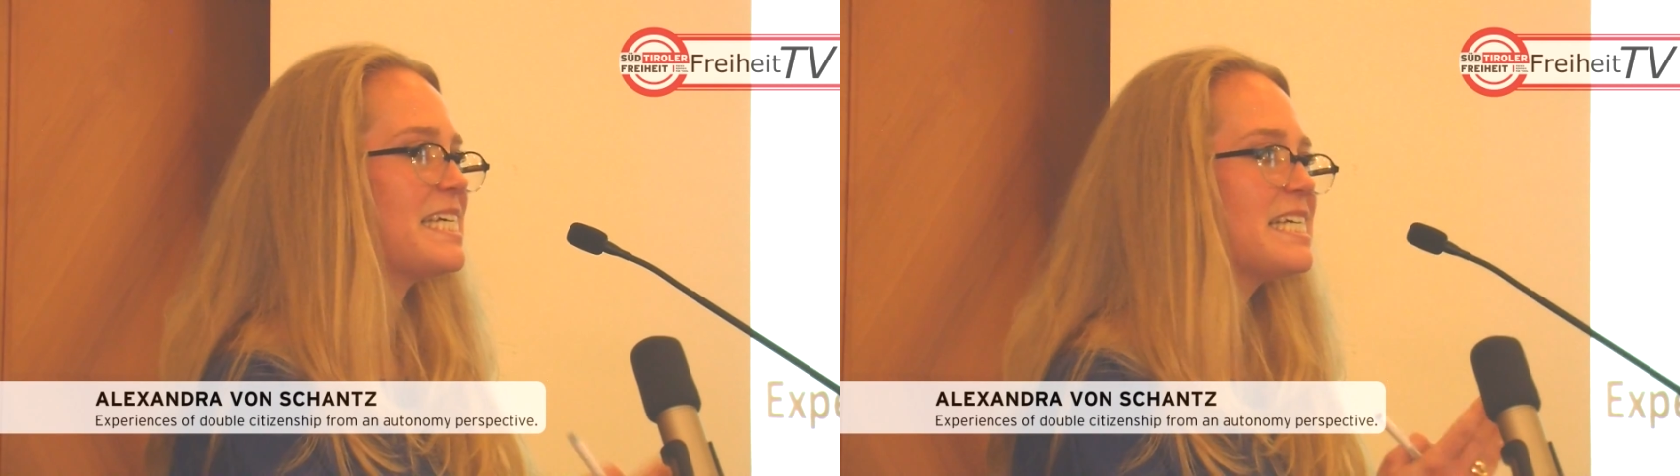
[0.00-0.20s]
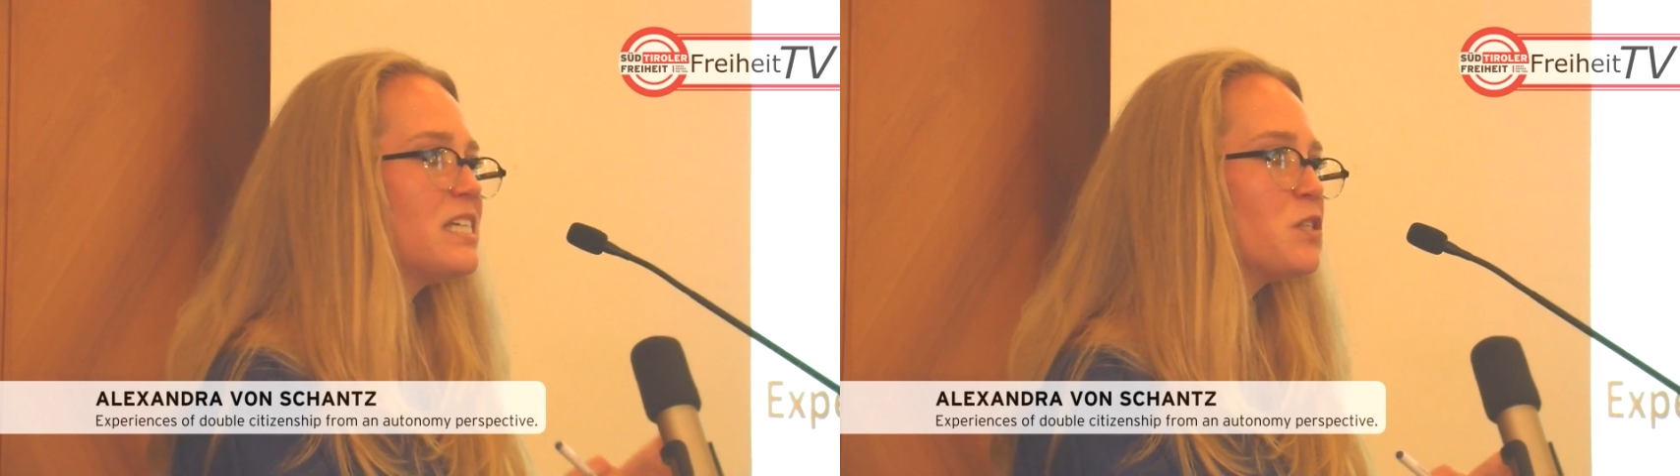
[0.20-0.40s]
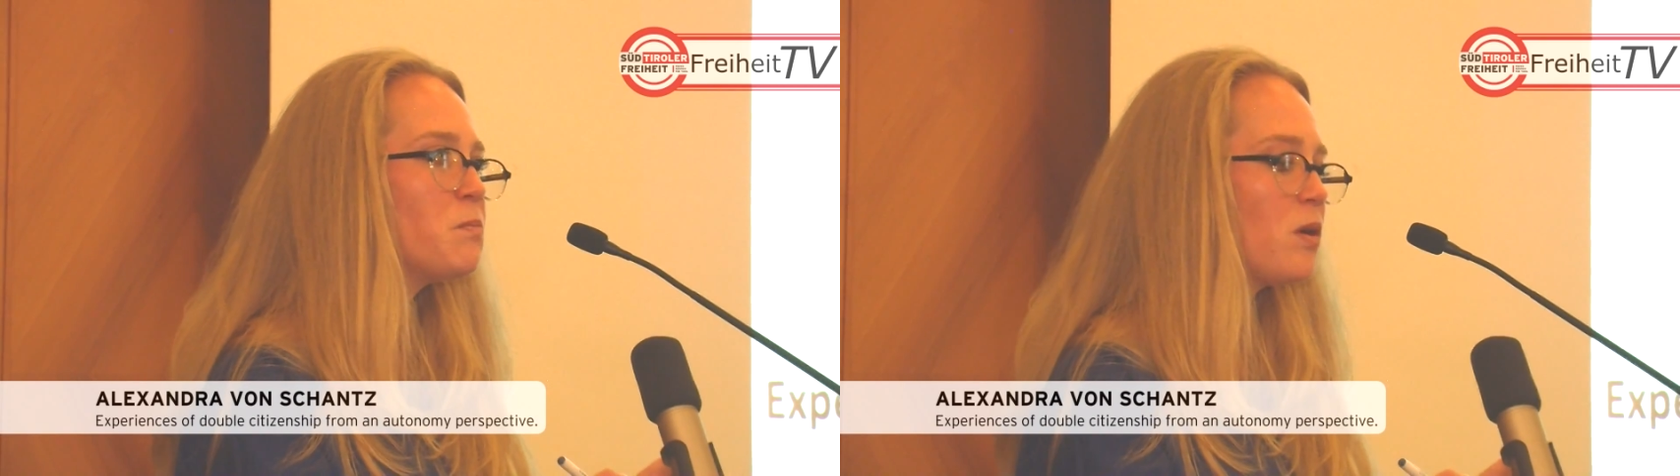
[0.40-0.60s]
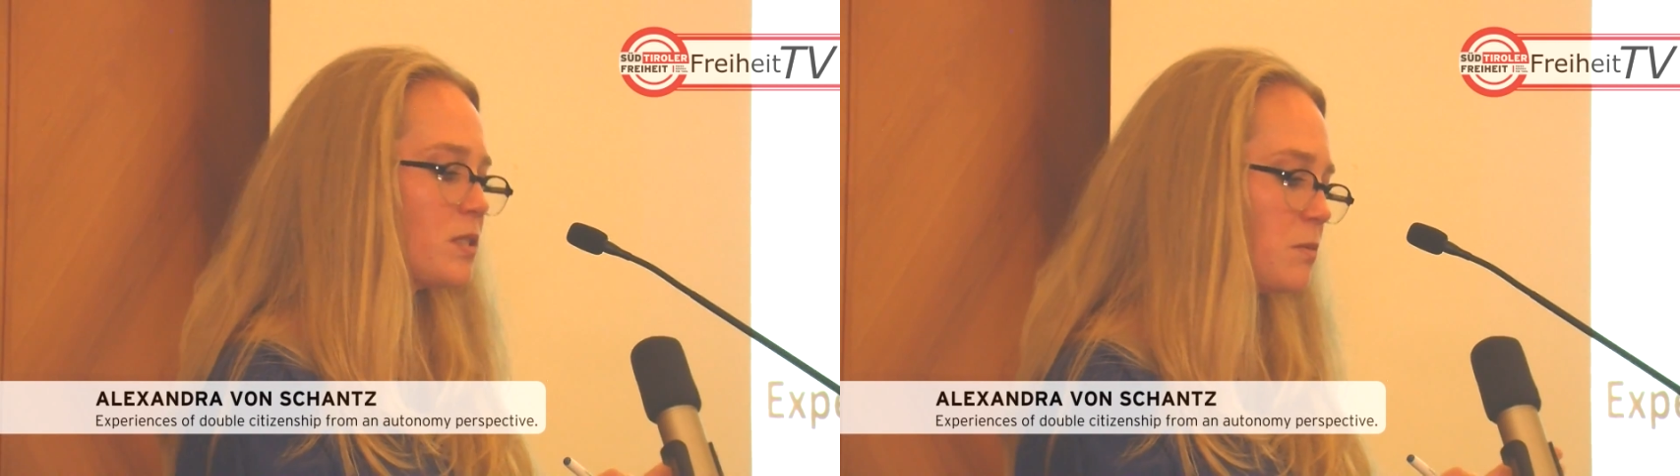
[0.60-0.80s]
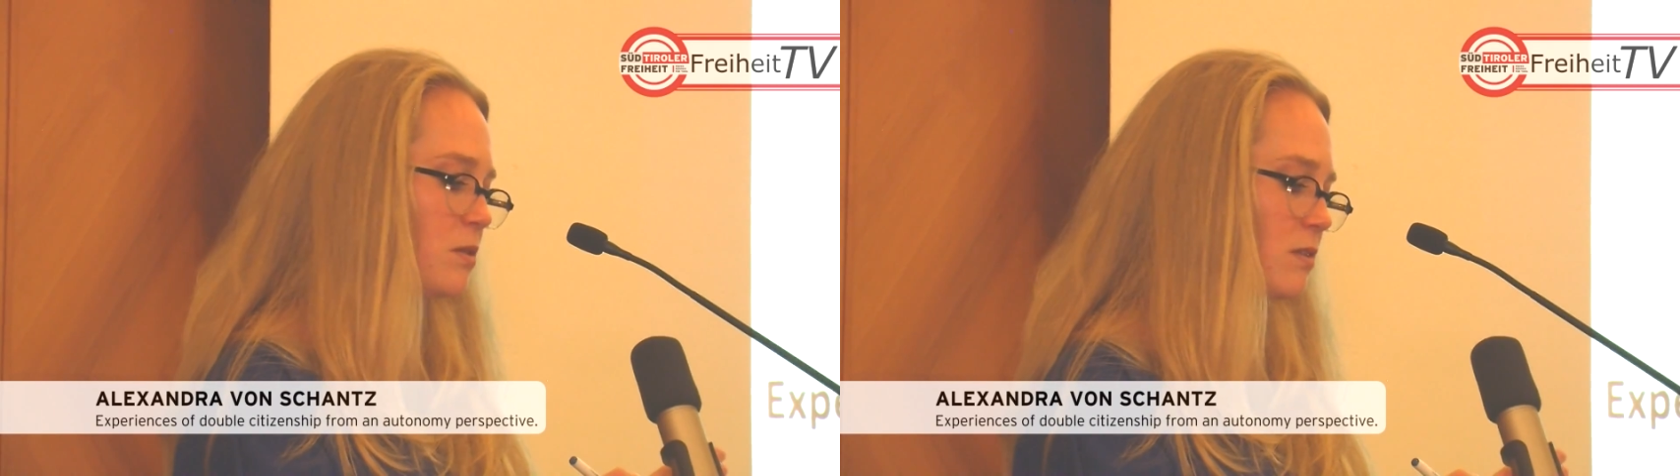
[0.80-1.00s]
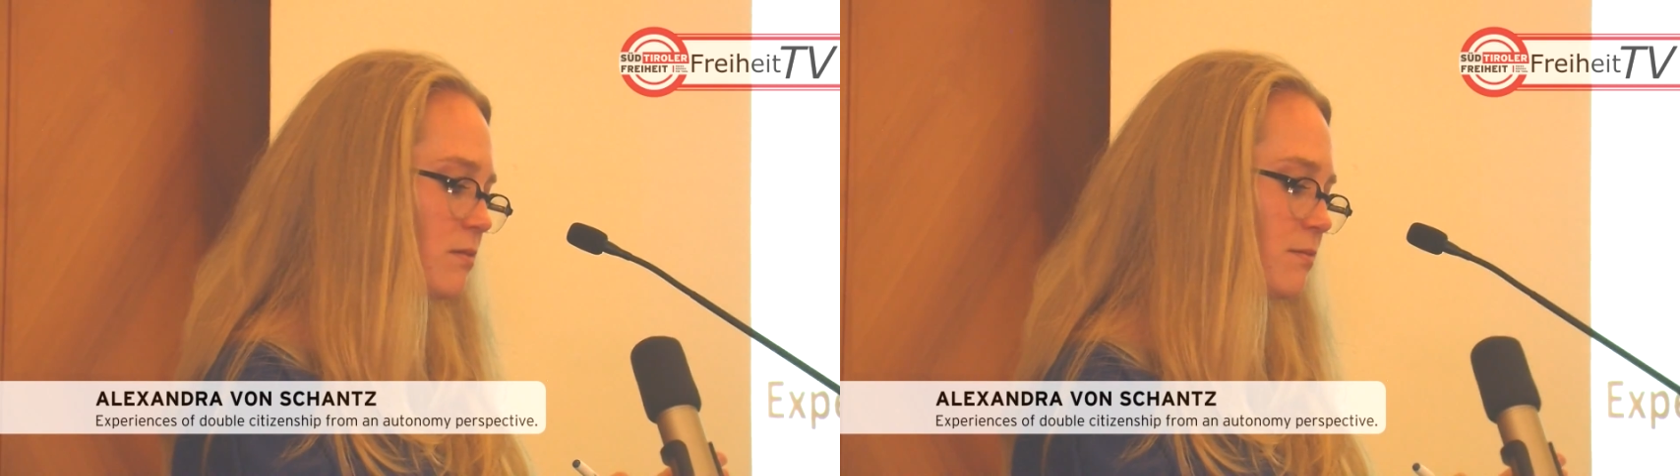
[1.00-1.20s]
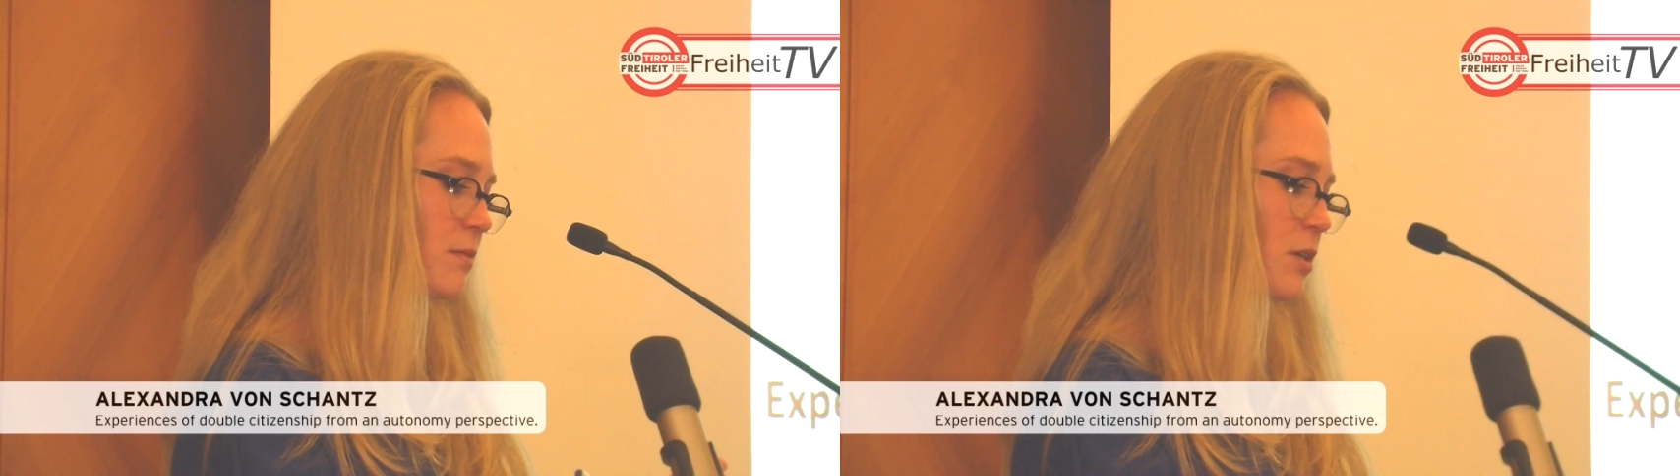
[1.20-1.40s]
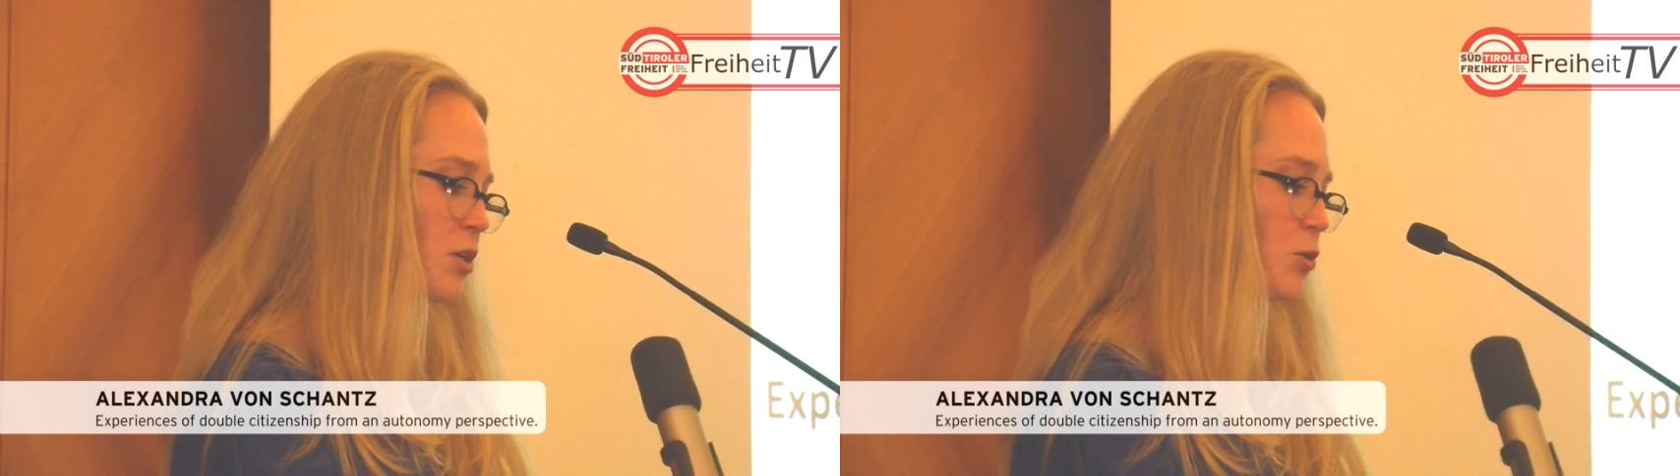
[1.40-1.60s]
is possible,
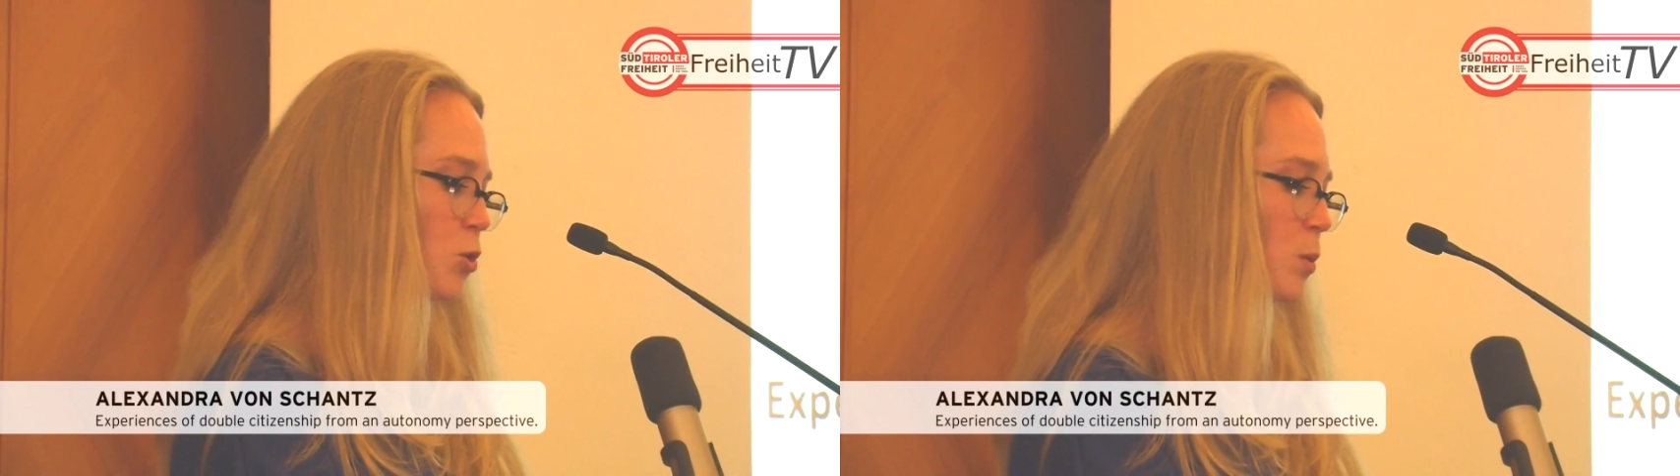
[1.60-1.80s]
nor